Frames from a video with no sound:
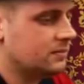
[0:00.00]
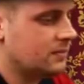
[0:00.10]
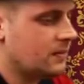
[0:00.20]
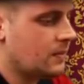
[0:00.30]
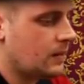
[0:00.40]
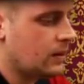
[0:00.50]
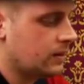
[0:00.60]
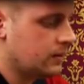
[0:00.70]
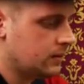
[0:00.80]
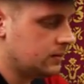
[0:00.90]

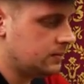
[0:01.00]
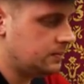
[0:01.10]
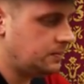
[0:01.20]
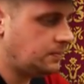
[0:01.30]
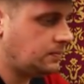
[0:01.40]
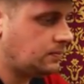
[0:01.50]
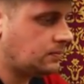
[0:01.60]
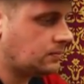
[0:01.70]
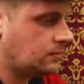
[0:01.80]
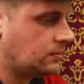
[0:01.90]

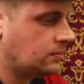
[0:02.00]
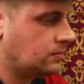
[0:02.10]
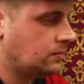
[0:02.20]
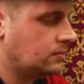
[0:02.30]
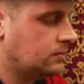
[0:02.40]
(not speaking)